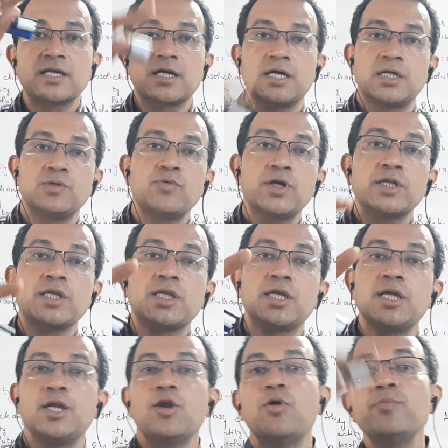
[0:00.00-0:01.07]
convert
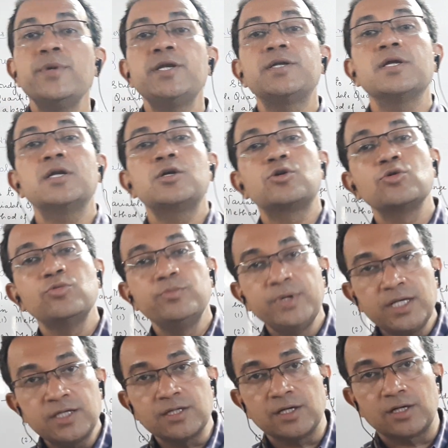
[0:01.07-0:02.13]
kilometer to
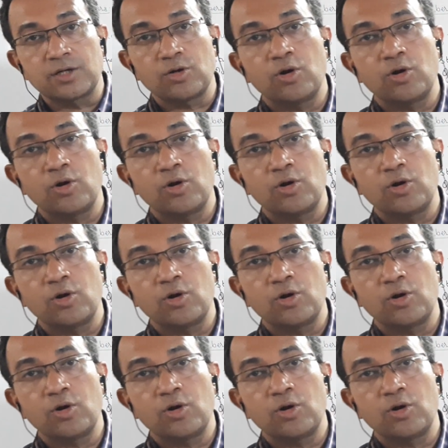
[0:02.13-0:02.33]
meter